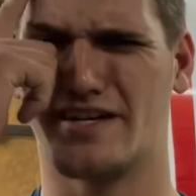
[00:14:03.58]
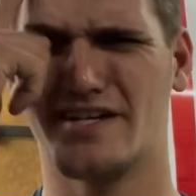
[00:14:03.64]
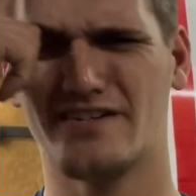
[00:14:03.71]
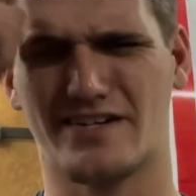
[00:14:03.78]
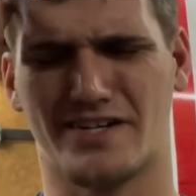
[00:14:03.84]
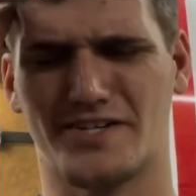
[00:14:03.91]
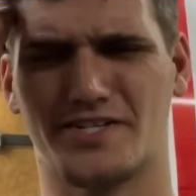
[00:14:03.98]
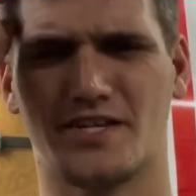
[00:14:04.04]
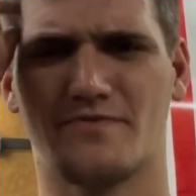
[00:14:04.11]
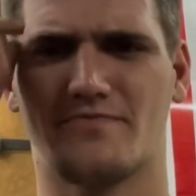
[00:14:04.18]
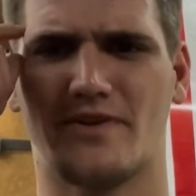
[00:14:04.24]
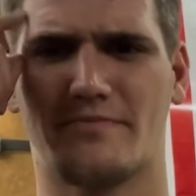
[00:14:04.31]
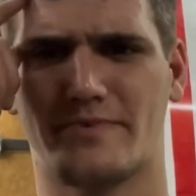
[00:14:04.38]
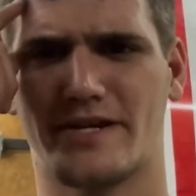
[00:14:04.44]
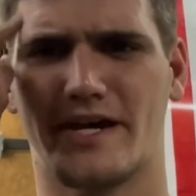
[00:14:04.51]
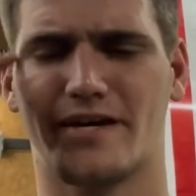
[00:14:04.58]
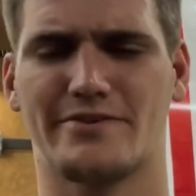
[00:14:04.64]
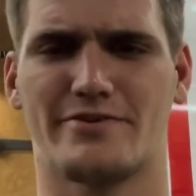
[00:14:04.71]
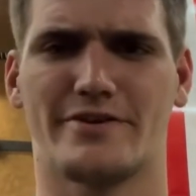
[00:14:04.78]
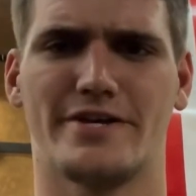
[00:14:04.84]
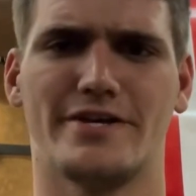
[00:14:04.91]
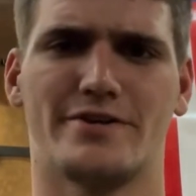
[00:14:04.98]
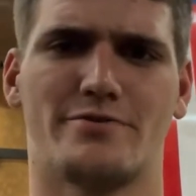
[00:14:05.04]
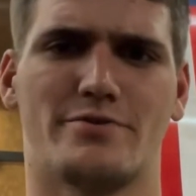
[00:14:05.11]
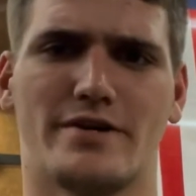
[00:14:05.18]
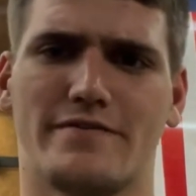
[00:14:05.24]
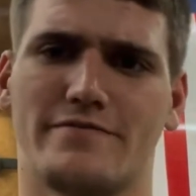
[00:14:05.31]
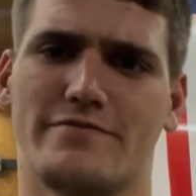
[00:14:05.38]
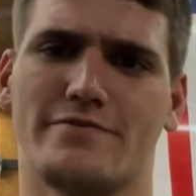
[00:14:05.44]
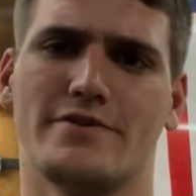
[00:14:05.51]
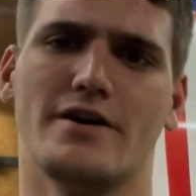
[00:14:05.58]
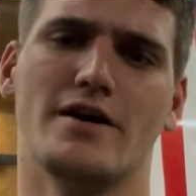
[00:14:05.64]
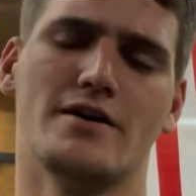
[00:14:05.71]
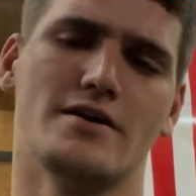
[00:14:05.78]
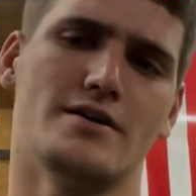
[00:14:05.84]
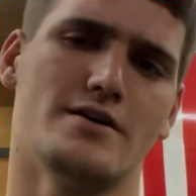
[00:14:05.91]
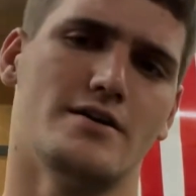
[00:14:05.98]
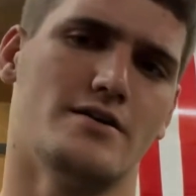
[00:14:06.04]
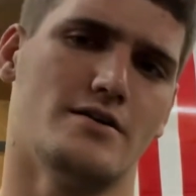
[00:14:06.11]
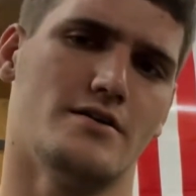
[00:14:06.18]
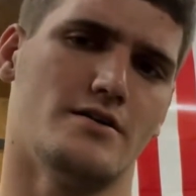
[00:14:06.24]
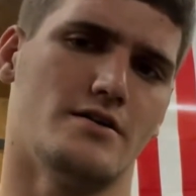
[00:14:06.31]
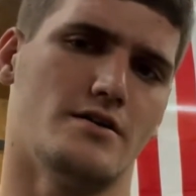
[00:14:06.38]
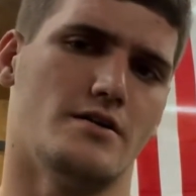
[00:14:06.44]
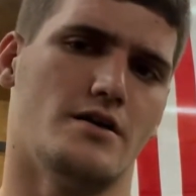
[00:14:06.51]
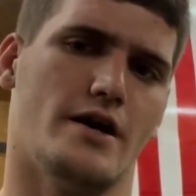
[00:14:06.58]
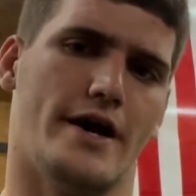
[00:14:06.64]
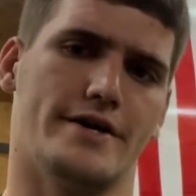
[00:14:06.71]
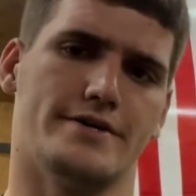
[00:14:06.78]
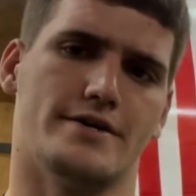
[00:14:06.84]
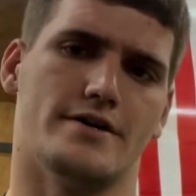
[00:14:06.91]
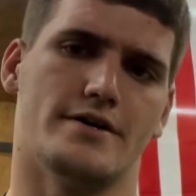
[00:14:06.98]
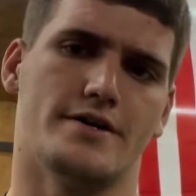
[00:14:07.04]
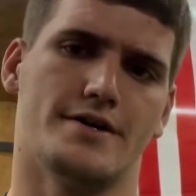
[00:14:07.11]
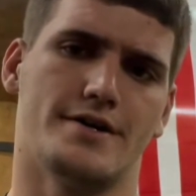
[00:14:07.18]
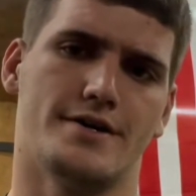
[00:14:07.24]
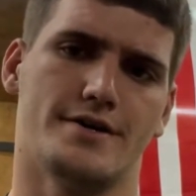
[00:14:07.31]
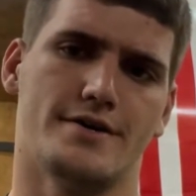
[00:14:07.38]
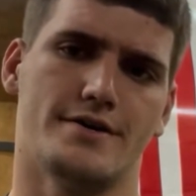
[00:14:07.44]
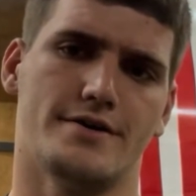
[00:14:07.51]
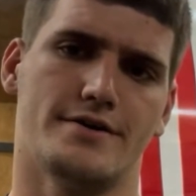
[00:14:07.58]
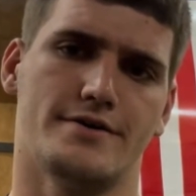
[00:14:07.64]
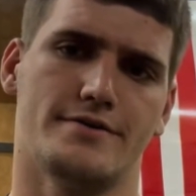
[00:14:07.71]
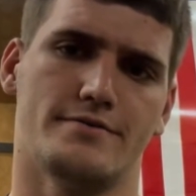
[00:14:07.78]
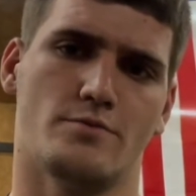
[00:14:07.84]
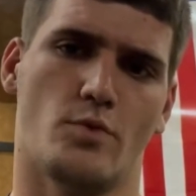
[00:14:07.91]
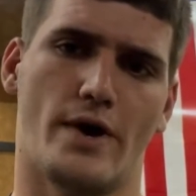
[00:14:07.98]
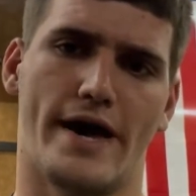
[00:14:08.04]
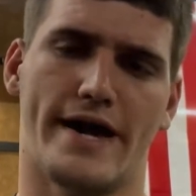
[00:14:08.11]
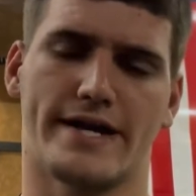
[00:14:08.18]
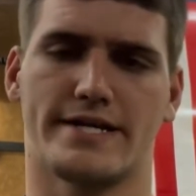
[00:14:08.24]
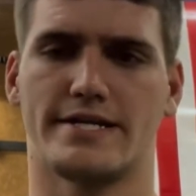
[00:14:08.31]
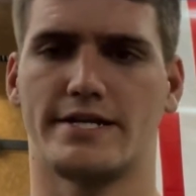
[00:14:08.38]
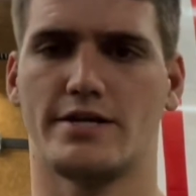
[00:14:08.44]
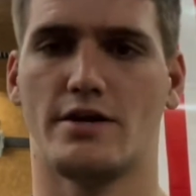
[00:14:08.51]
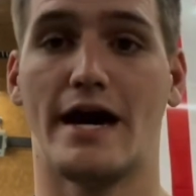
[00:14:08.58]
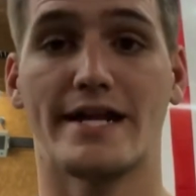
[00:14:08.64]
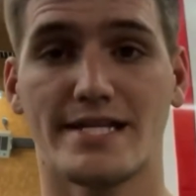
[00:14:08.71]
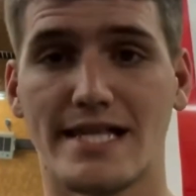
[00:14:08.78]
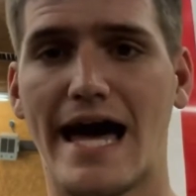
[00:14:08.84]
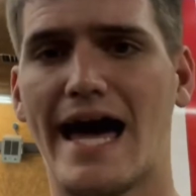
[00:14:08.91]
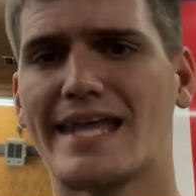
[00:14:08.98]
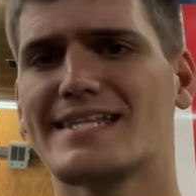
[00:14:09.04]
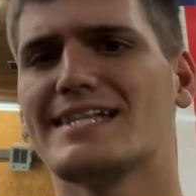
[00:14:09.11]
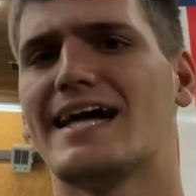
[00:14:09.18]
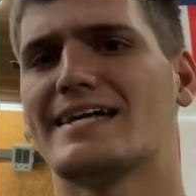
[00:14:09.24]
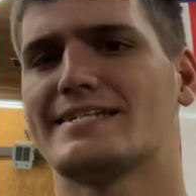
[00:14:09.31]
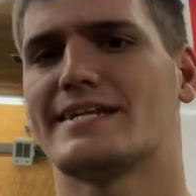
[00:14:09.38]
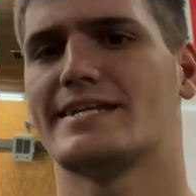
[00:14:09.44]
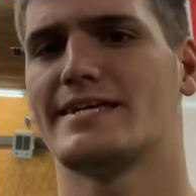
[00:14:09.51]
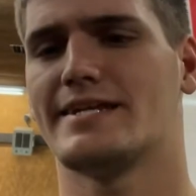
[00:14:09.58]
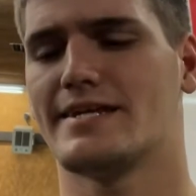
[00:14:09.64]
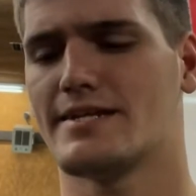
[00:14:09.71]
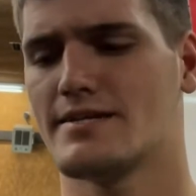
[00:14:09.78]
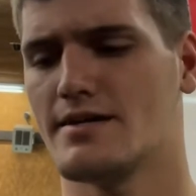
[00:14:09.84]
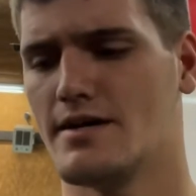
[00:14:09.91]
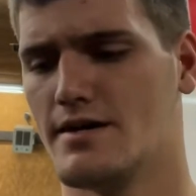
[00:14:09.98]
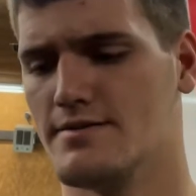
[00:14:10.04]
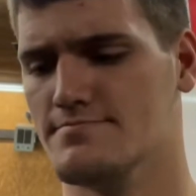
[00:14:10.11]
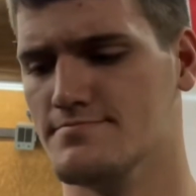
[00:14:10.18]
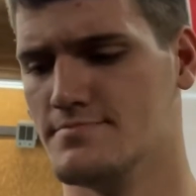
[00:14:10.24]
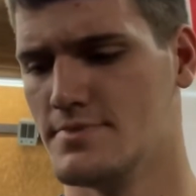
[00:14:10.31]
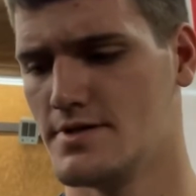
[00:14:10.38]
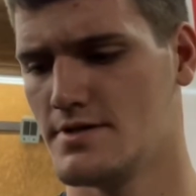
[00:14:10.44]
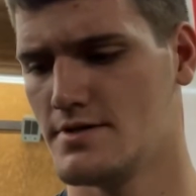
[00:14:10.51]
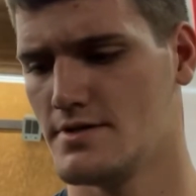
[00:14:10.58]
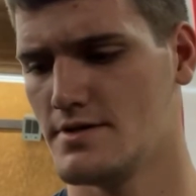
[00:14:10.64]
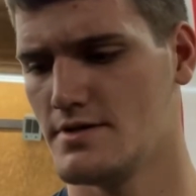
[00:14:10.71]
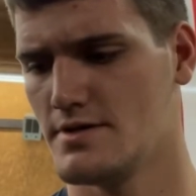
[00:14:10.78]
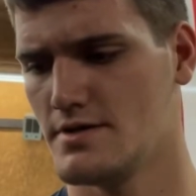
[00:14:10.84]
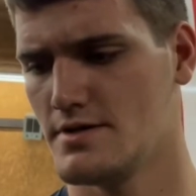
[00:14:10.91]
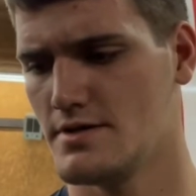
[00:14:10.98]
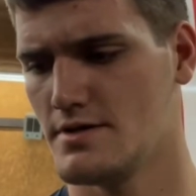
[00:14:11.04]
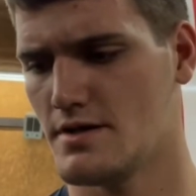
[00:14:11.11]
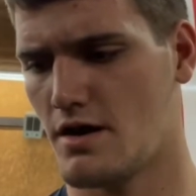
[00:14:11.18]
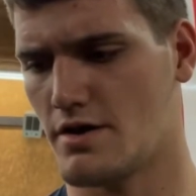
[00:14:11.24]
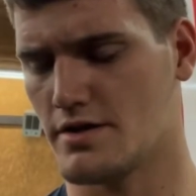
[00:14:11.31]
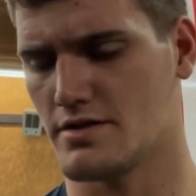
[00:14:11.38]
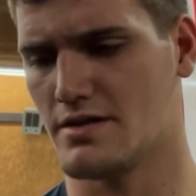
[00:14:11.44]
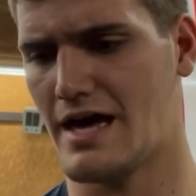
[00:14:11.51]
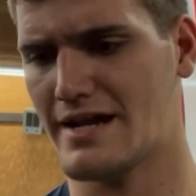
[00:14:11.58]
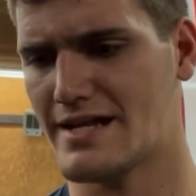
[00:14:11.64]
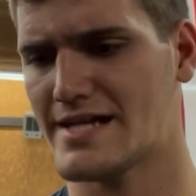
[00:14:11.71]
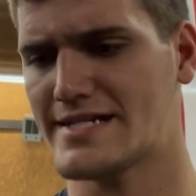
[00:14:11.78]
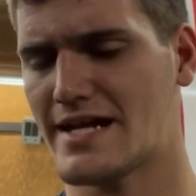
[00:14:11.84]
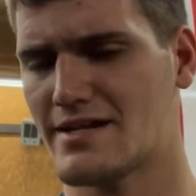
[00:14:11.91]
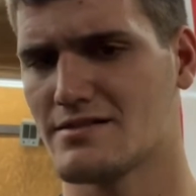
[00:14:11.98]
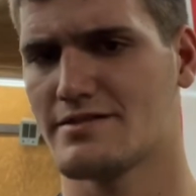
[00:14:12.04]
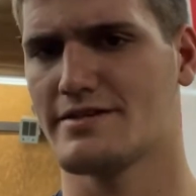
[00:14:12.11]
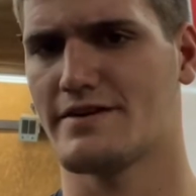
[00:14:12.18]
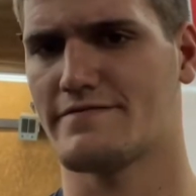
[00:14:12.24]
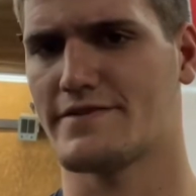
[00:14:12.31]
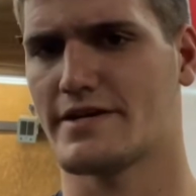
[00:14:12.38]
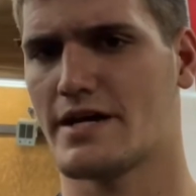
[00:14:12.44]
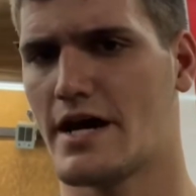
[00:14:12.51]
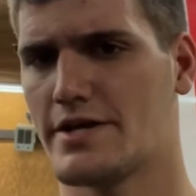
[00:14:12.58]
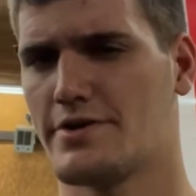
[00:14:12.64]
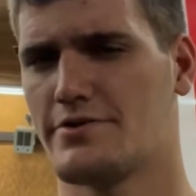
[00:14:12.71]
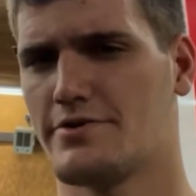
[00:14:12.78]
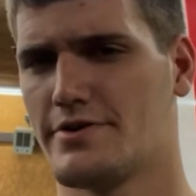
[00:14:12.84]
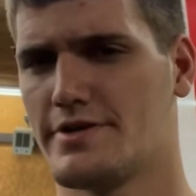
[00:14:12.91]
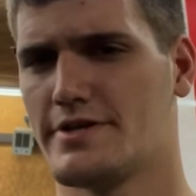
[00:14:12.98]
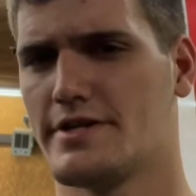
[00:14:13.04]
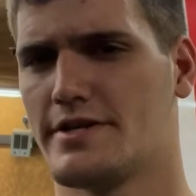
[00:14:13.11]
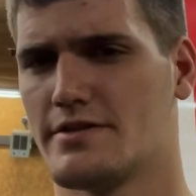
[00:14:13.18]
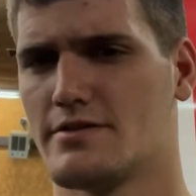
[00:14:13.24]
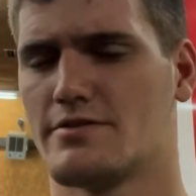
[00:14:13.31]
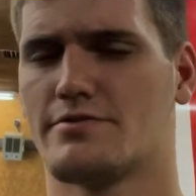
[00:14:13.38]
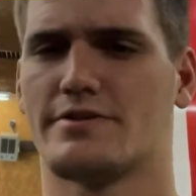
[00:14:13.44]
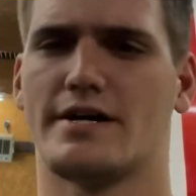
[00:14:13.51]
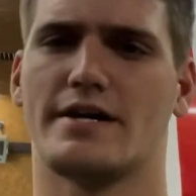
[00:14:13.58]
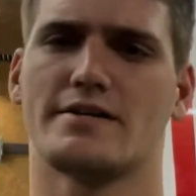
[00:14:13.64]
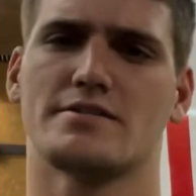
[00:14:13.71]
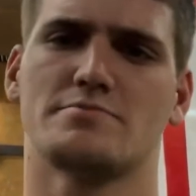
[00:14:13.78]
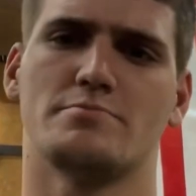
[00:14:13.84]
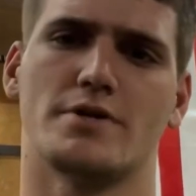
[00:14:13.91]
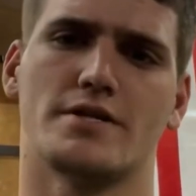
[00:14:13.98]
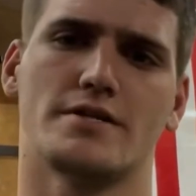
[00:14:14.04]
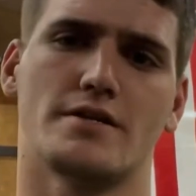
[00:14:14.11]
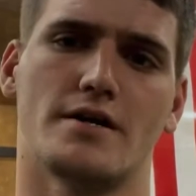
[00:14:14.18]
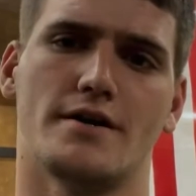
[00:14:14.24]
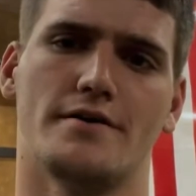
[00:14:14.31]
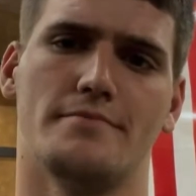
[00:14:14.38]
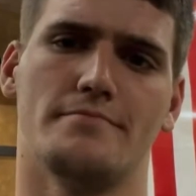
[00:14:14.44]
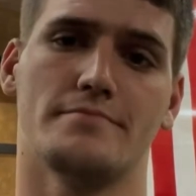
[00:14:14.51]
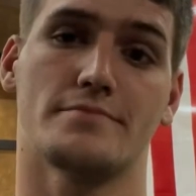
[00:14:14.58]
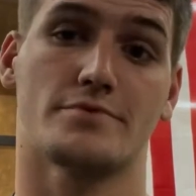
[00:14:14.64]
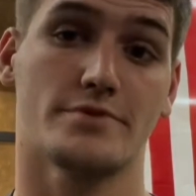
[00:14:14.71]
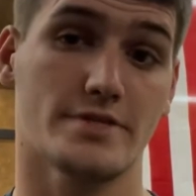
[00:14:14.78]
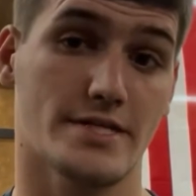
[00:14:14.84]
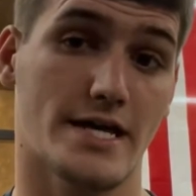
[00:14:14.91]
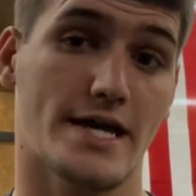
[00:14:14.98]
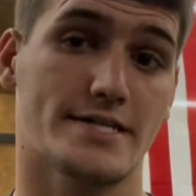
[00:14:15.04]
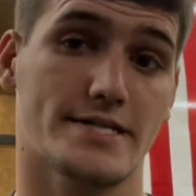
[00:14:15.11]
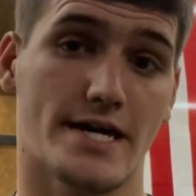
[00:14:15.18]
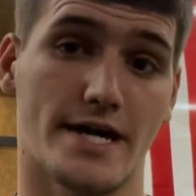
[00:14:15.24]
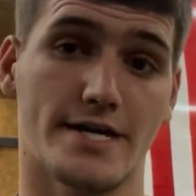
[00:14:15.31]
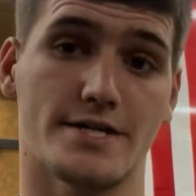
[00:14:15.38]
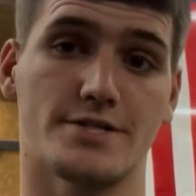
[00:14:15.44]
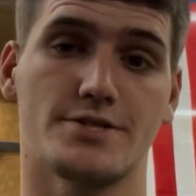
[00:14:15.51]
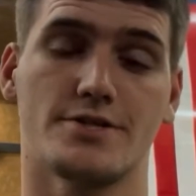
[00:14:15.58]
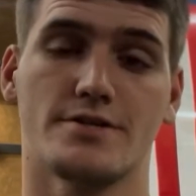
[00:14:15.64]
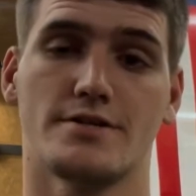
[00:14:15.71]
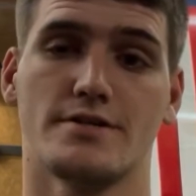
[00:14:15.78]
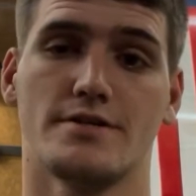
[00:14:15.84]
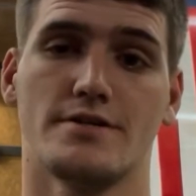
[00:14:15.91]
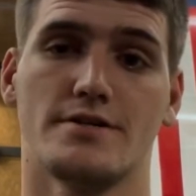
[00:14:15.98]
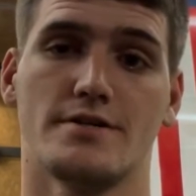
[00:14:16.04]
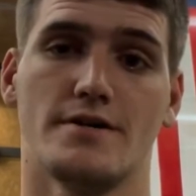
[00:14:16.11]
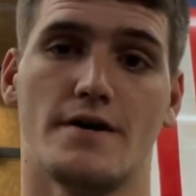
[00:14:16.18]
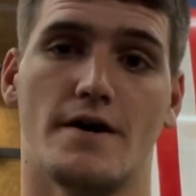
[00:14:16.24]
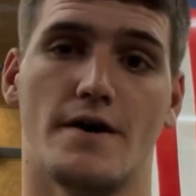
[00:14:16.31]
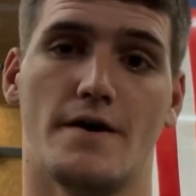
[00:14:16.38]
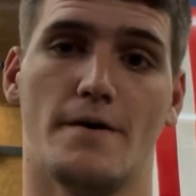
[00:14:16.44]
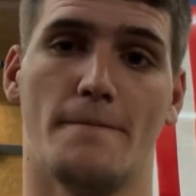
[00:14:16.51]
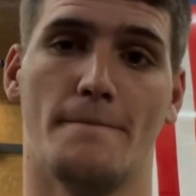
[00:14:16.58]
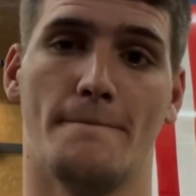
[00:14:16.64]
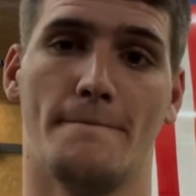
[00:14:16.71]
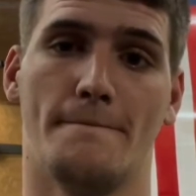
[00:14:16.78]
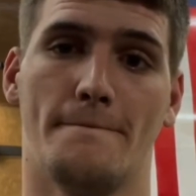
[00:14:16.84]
like a subframe connector kit or whatever for a wagon deal. I'd like to did it. I'd like to have a lift and got under it and did a little things, but a really nice cage. And